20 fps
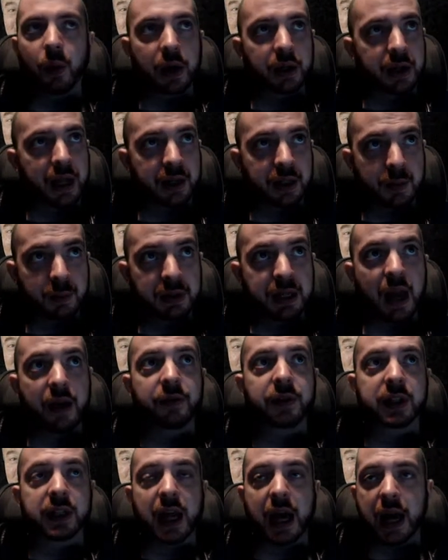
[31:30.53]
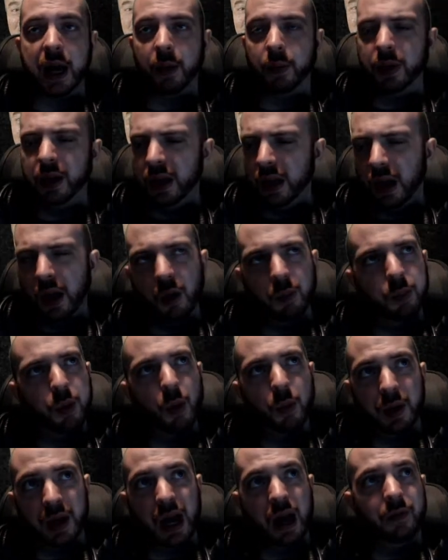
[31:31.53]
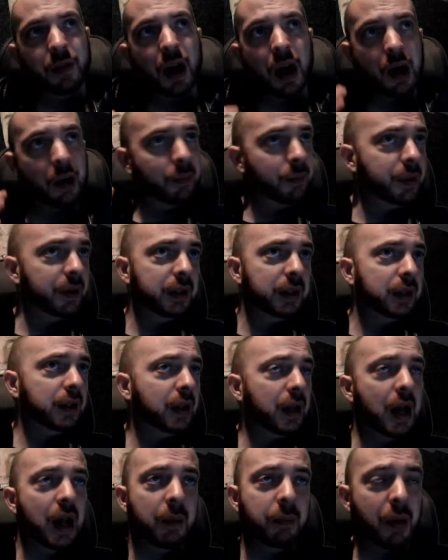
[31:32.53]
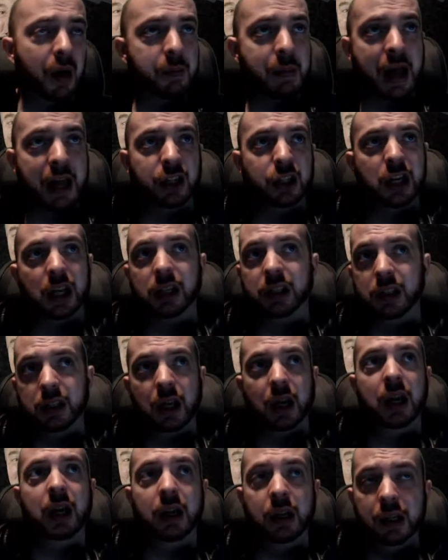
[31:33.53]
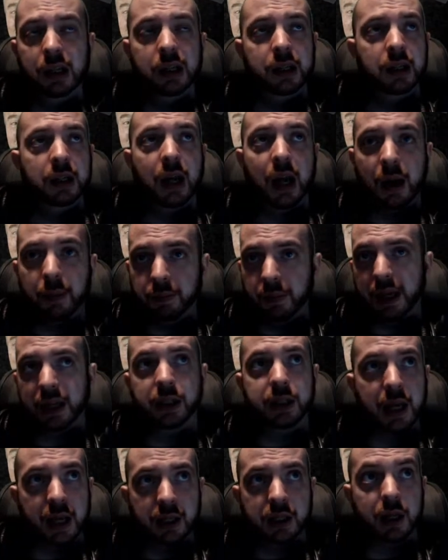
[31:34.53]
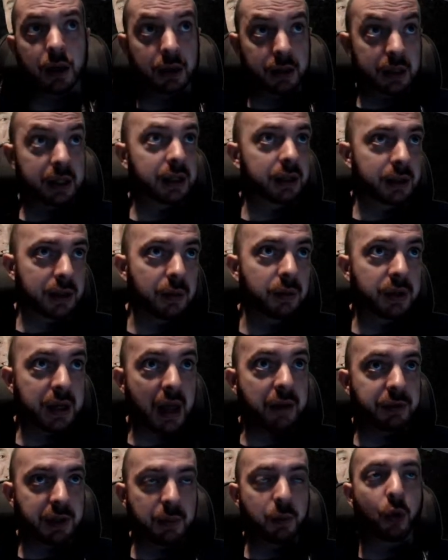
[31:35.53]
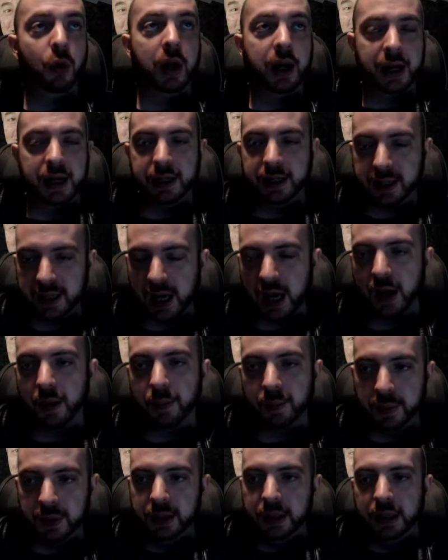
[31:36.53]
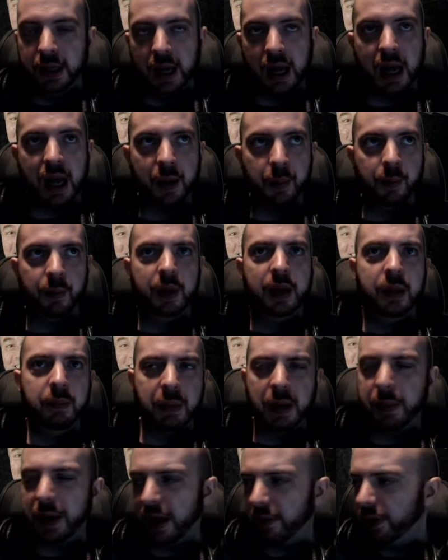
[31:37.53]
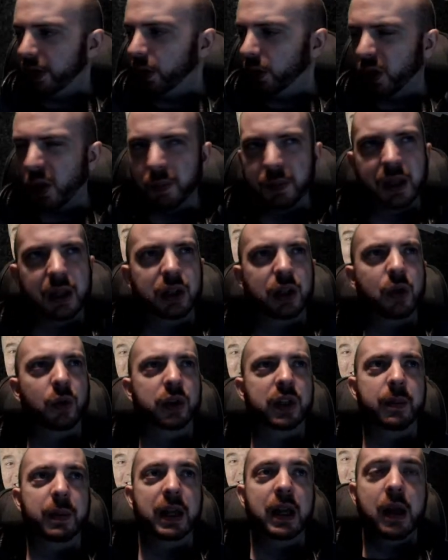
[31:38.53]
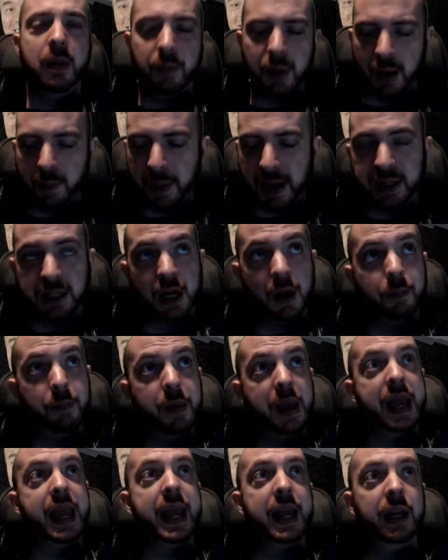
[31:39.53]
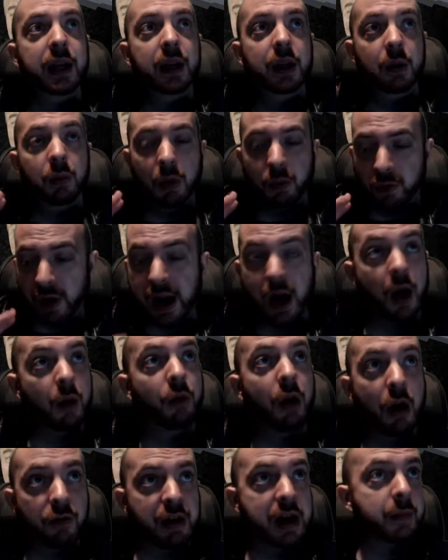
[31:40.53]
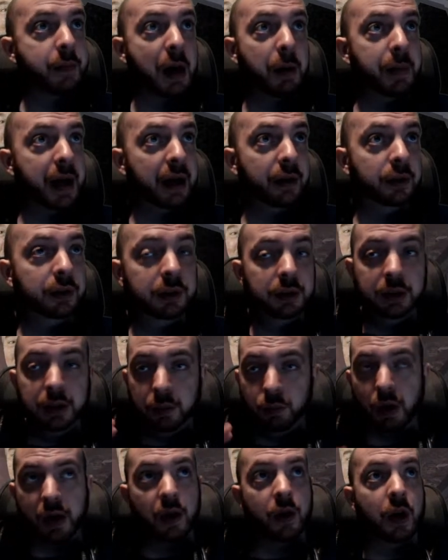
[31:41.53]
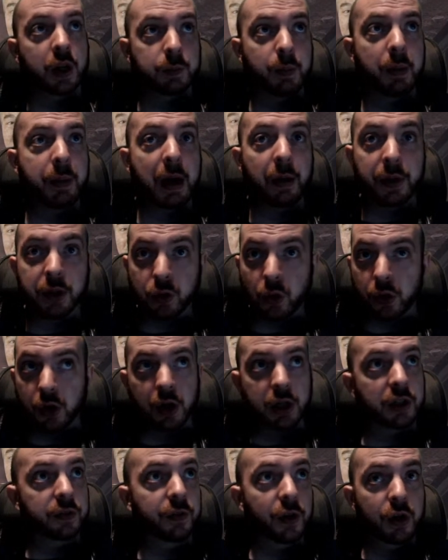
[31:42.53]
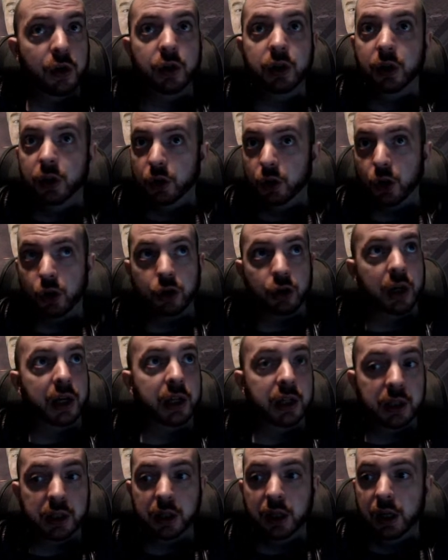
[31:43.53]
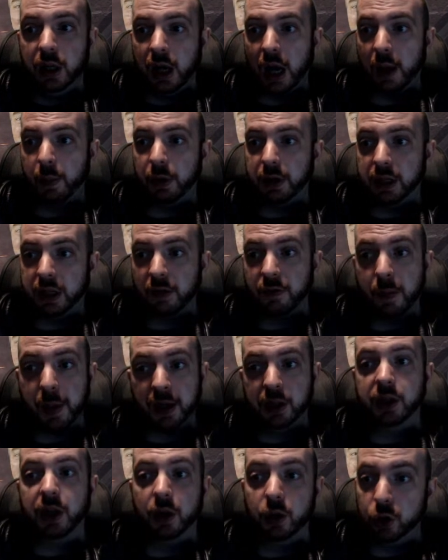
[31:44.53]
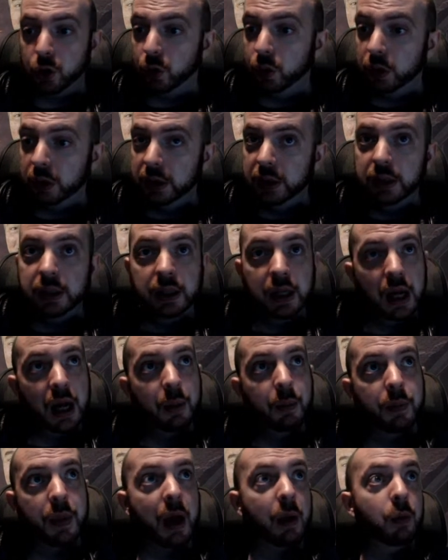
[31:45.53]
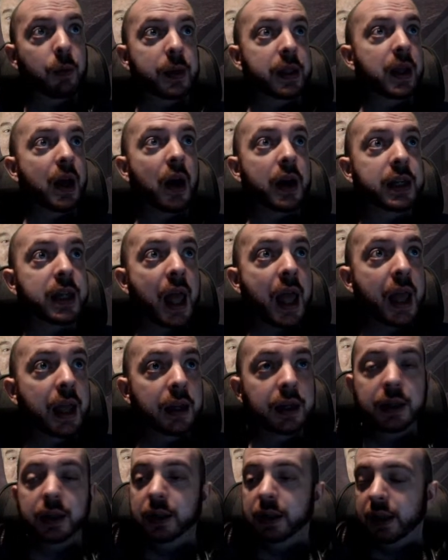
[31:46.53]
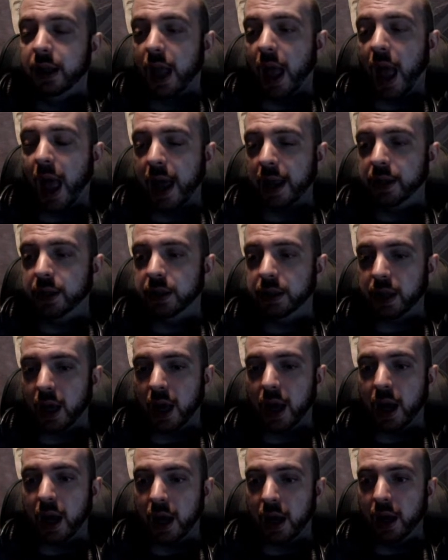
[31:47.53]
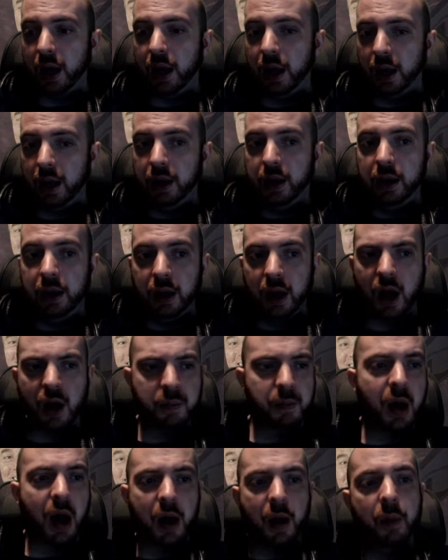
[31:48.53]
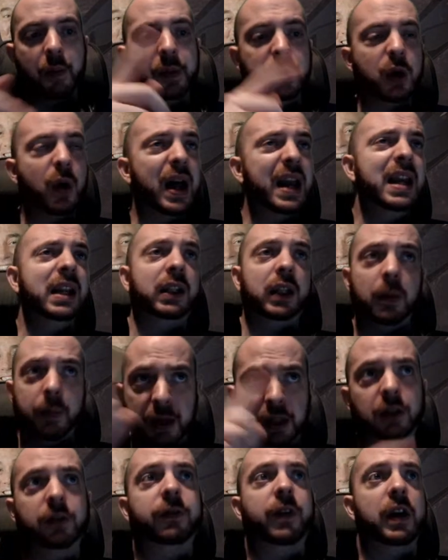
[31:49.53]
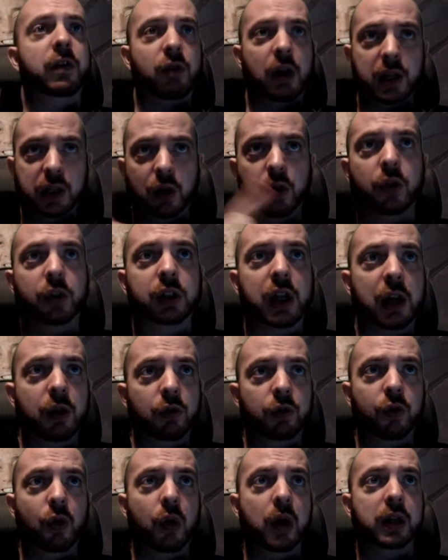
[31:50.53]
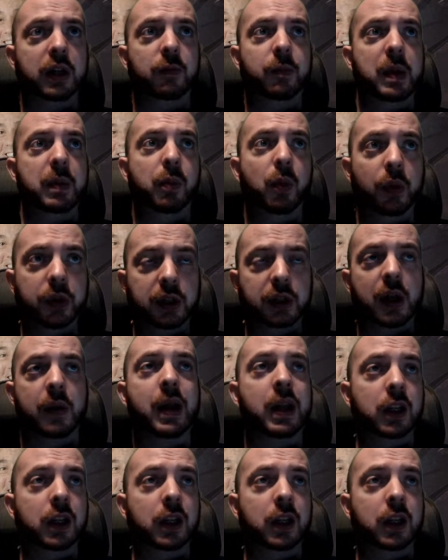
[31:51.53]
to get some devs down. I'll probably have it up by Manchester. Makes sense, so devs are more likely to come. Maybe have a little competition or something. But basically a big... I'll rent a pub out. Rent a nice pub out that's got nice food, good drinks, and we'll just have a big social. That will be the idea. And I'll do a little bit of fundraising on the channel for it if people want to donate